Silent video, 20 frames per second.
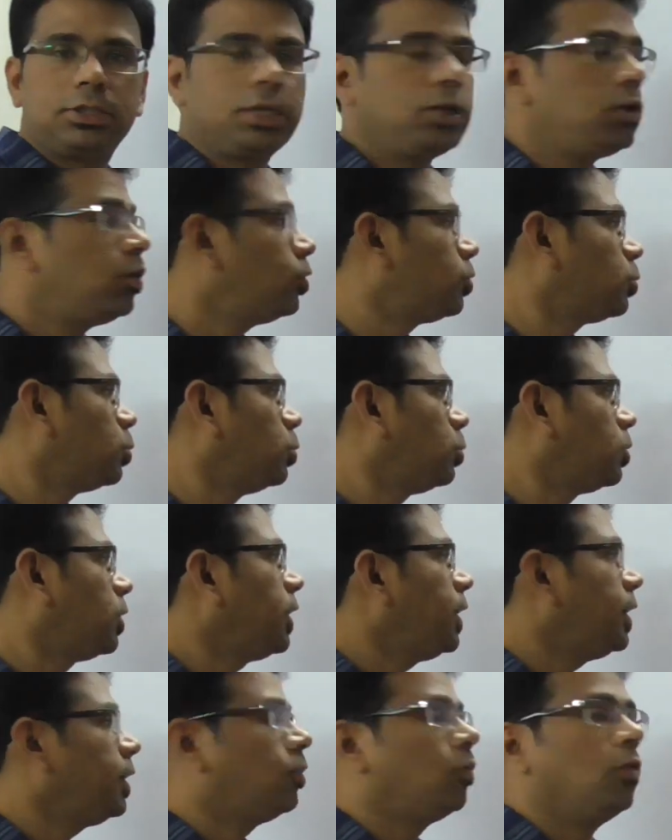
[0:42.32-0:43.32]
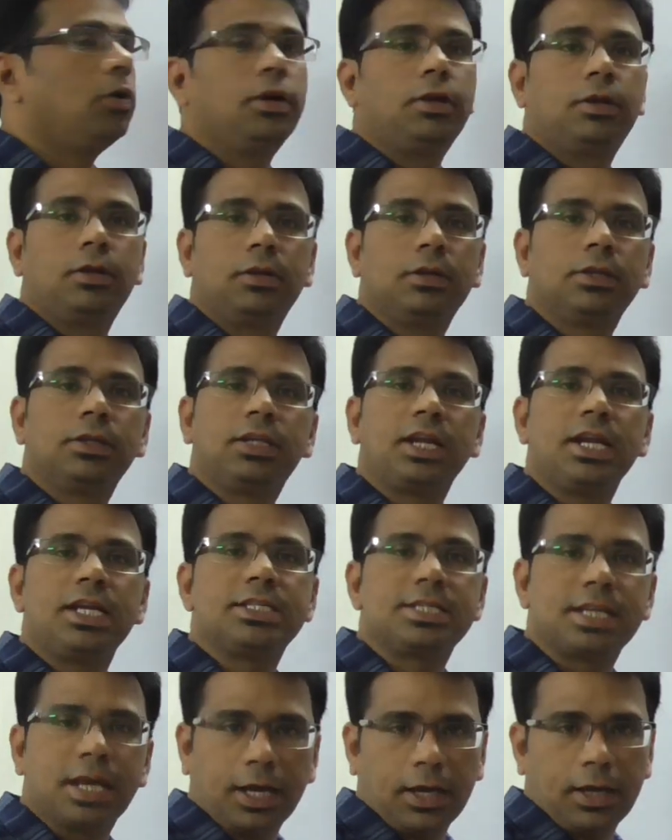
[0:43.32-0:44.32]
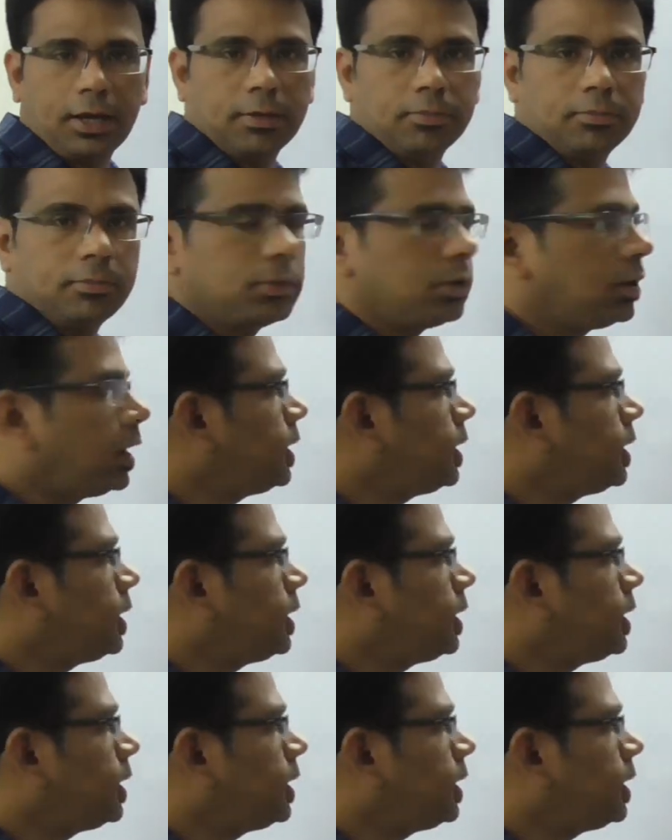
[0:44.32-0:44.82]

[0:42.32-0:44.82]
0 to t equal 3 seconds.